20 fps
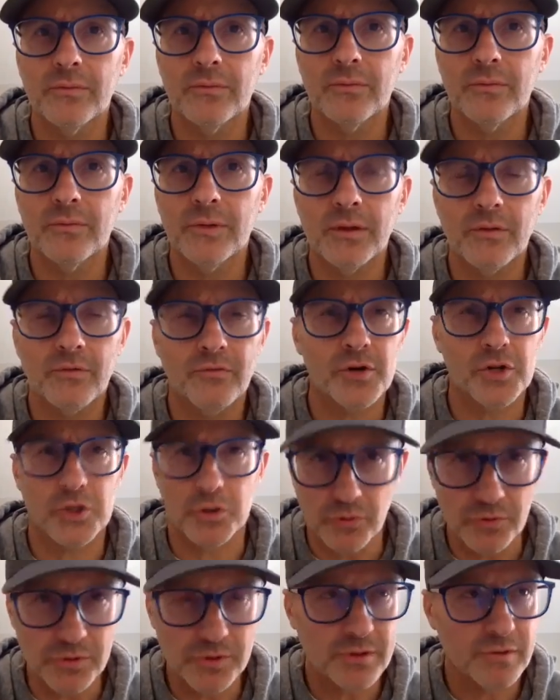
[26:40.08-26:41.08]
the
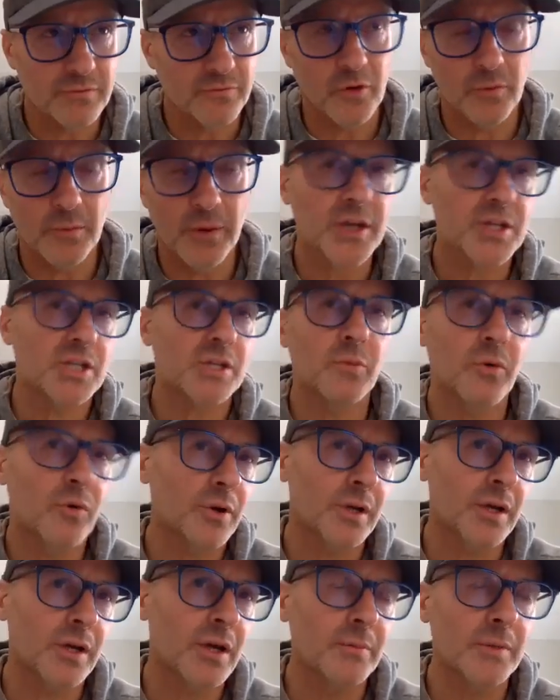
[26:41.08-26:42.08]
officials for a basketball
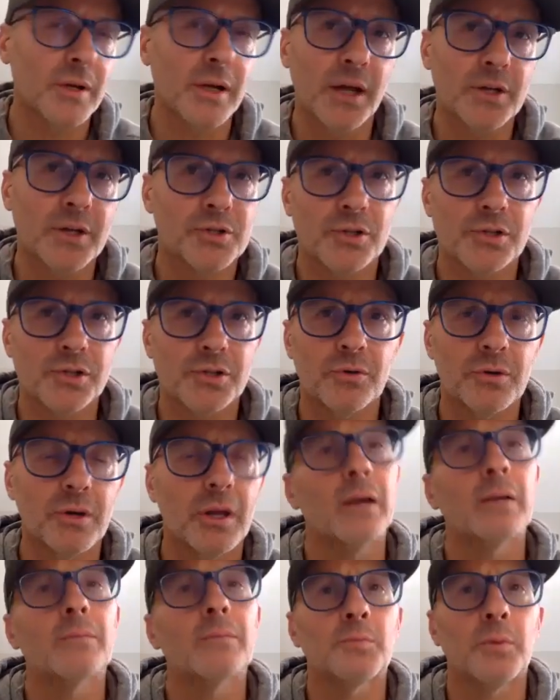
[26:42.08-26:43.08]
game and not just their
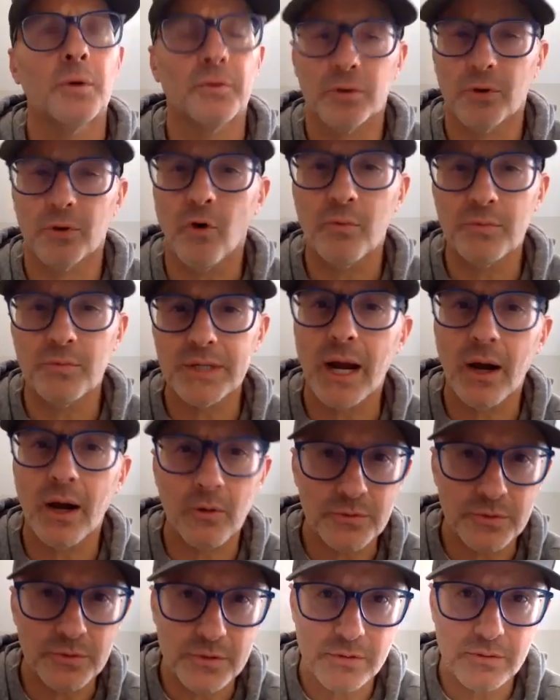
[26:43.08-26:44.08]
names but their
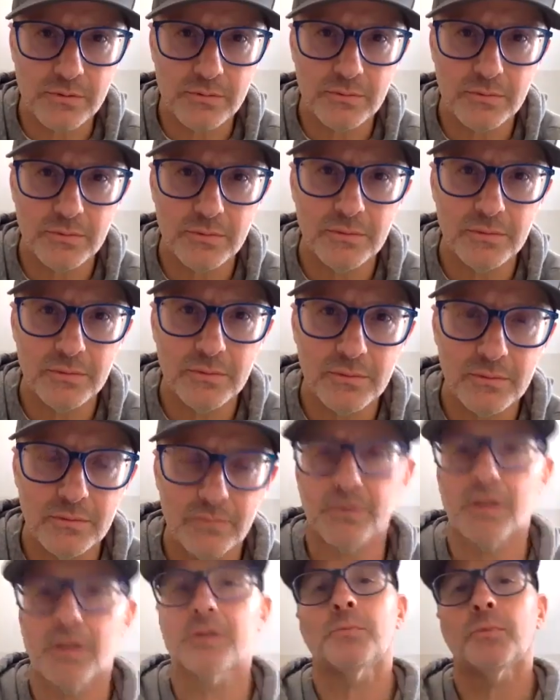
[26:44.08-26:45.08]
hometowns.
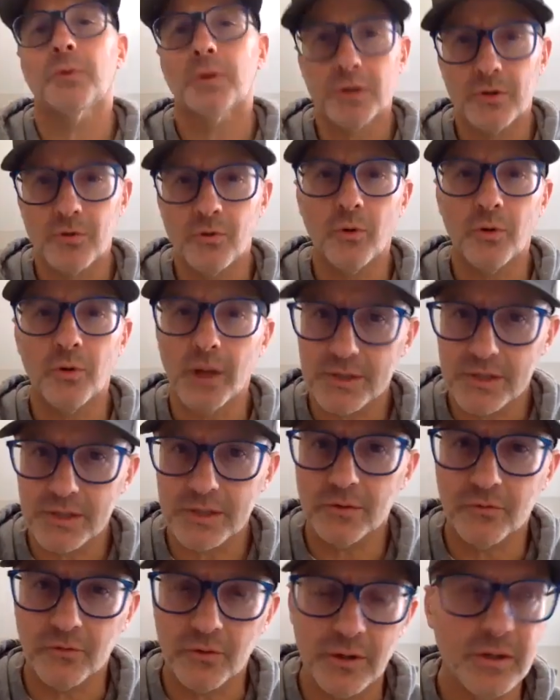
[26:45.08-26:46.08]
That's pretty cool. That's
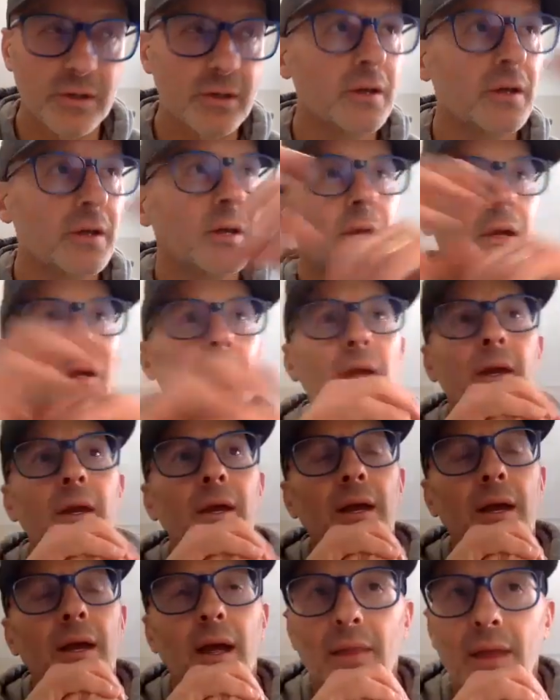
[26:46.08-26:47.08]
different.
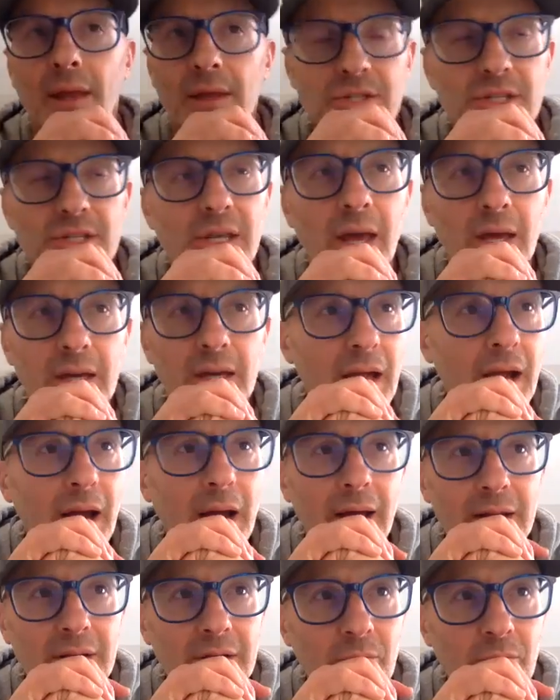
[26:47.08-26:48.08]
And then Stan
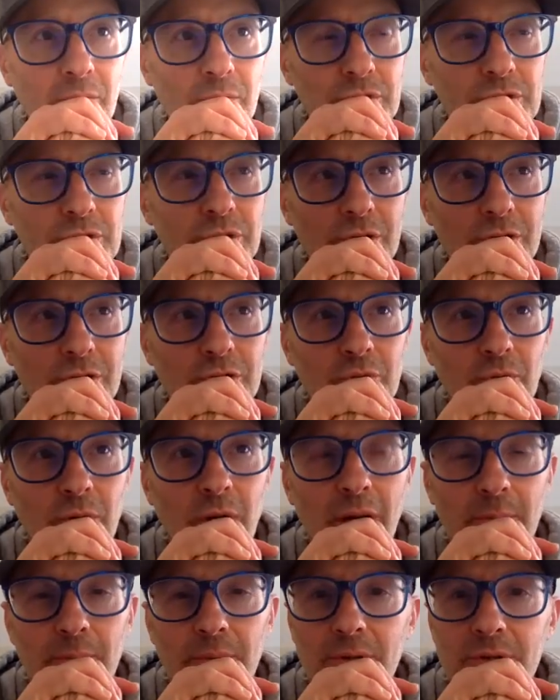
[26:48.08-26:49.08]
Cotton would just
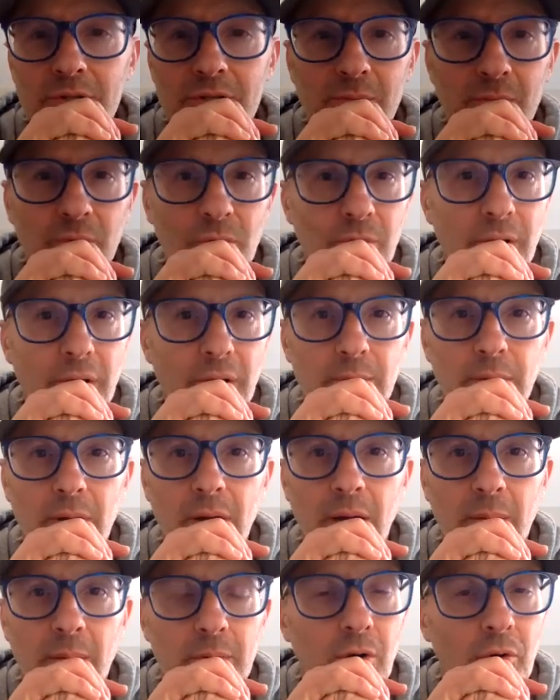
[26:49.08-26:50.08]
drop in some great
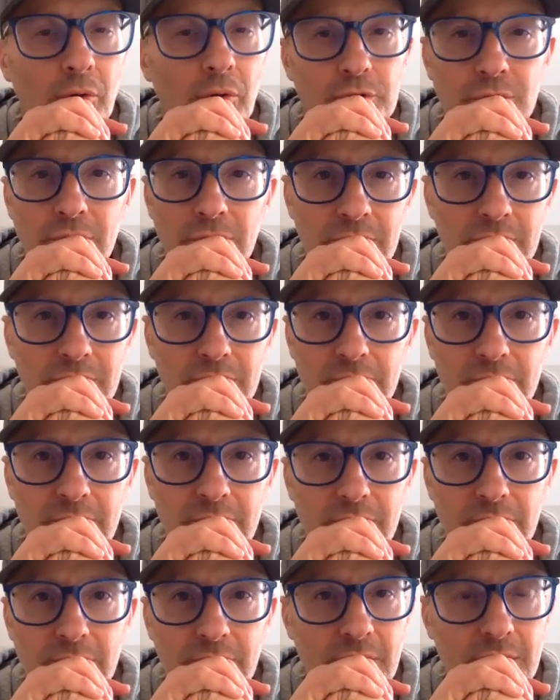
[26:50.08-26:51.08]
pop culture.
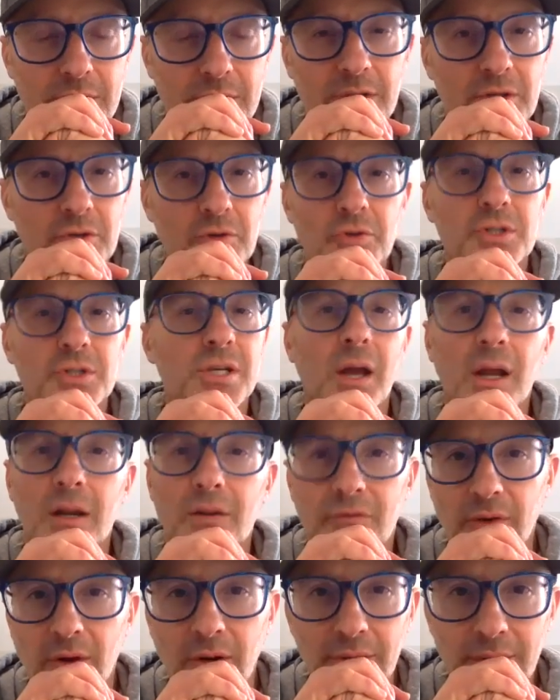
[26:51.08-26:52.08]
He's a huge
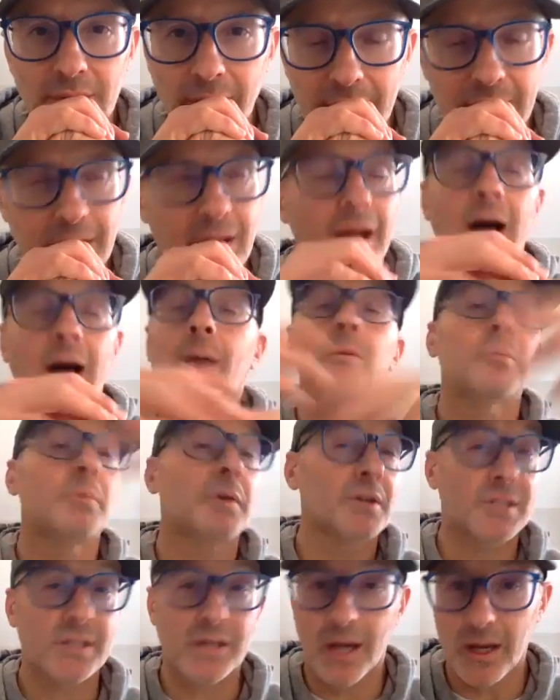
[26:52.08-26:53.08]
Seinfeld nut. I'm a
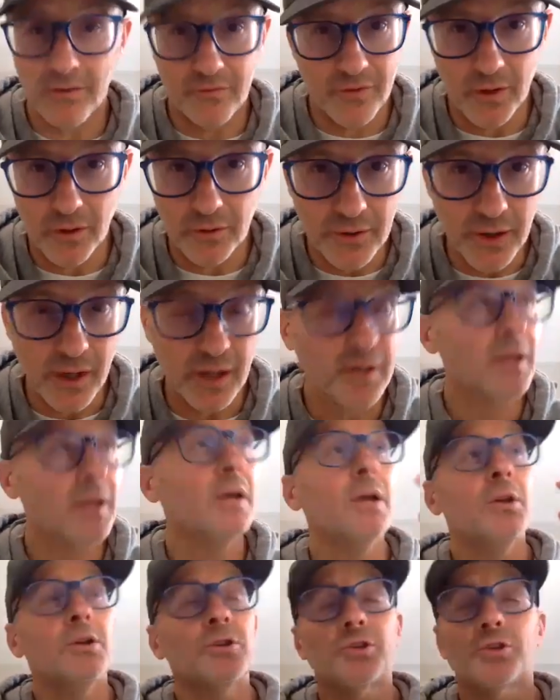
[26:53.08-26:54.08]
big Seinfeld nut.
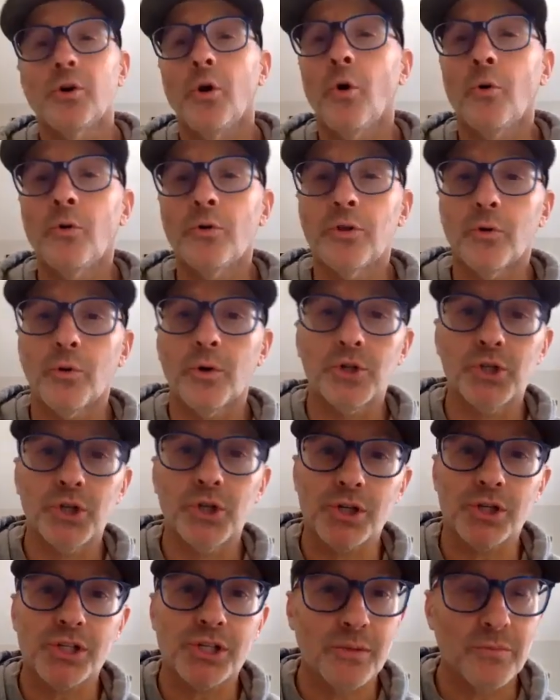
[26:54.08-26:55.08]
So there were
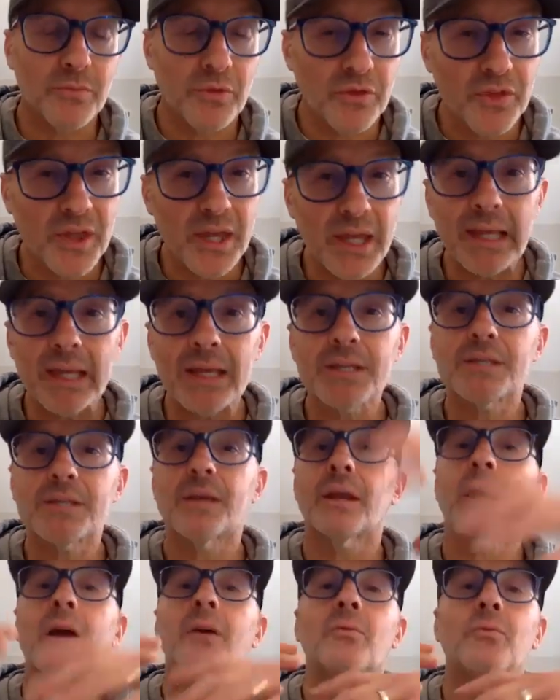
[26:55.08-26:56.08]
just some things
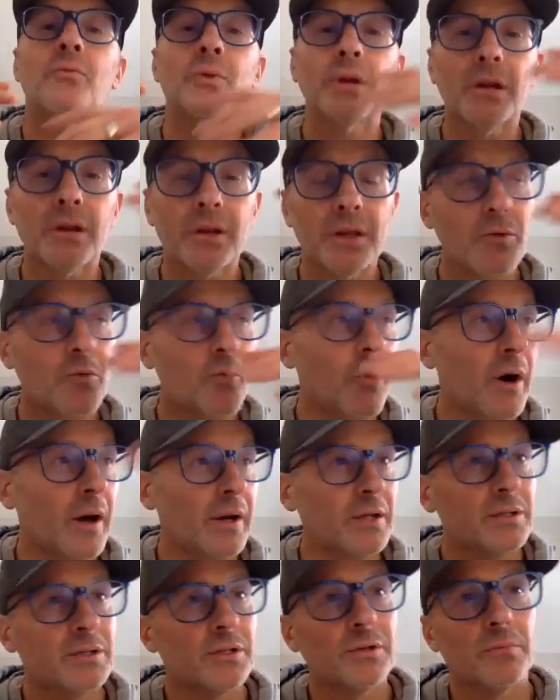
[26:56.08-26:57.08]
that I really
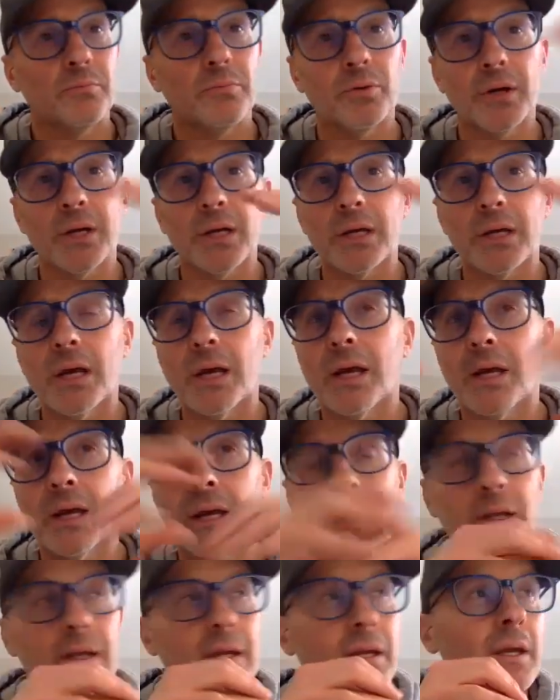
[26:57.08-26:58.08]
wanted to bring
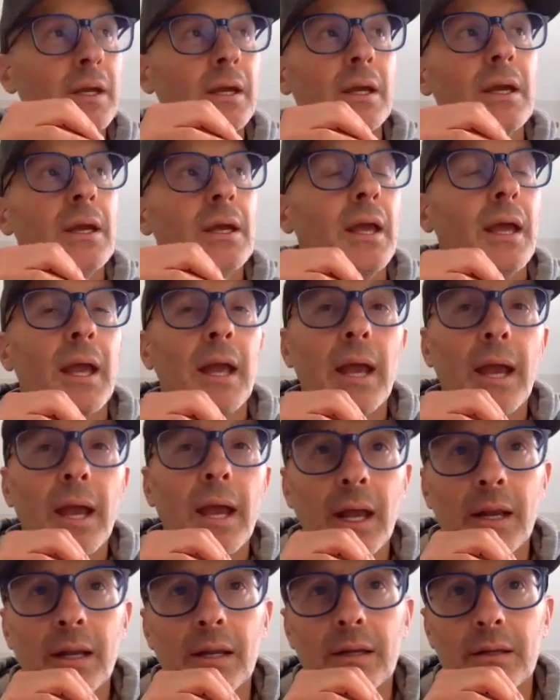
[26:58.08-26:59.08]
in.
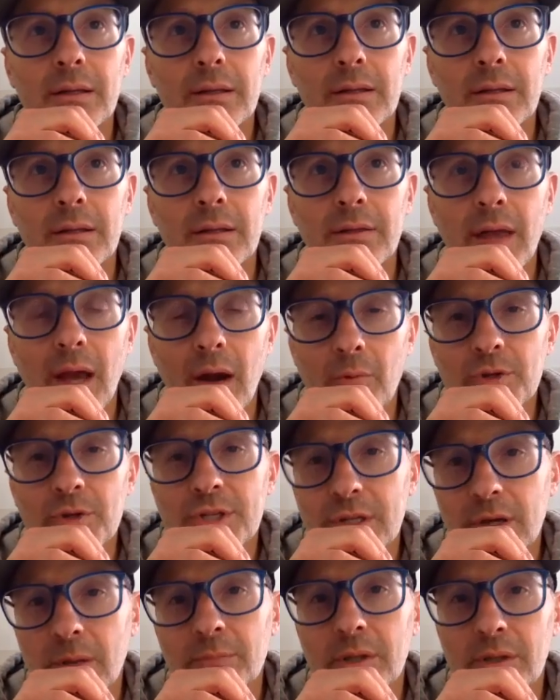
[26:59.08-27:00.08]
And that was
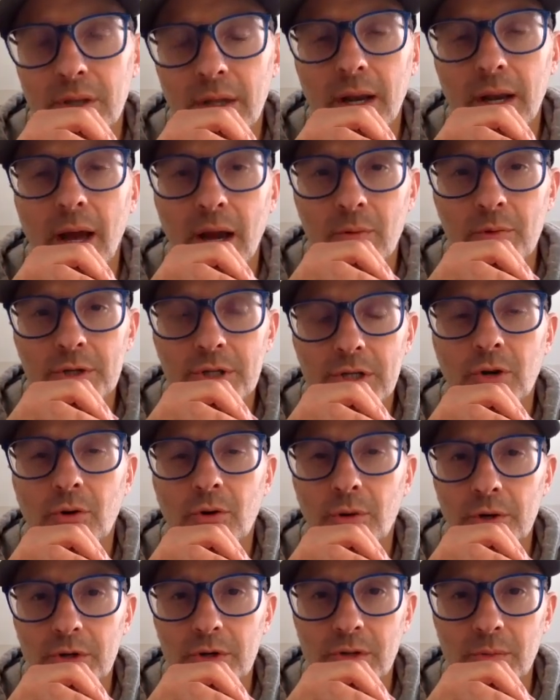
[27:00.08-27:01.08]
something that I was
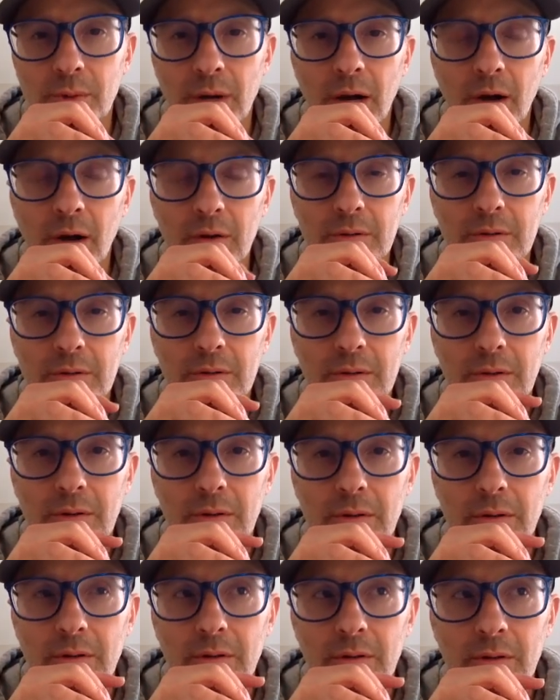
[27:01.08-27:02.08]
curious about.
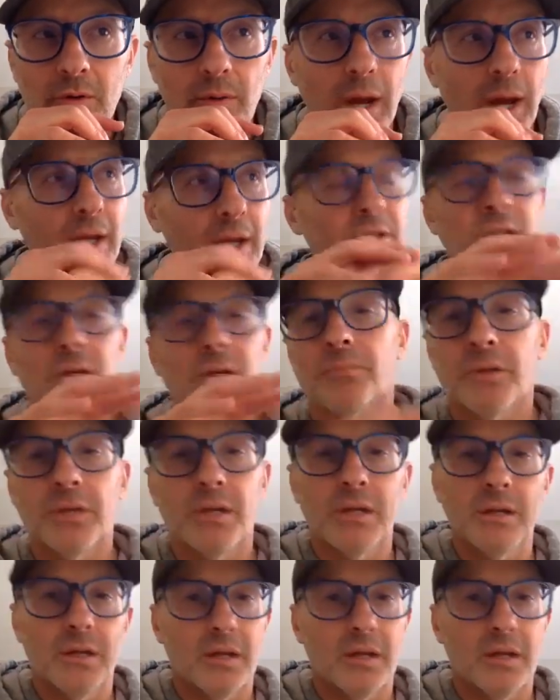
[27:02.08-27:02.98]
You had something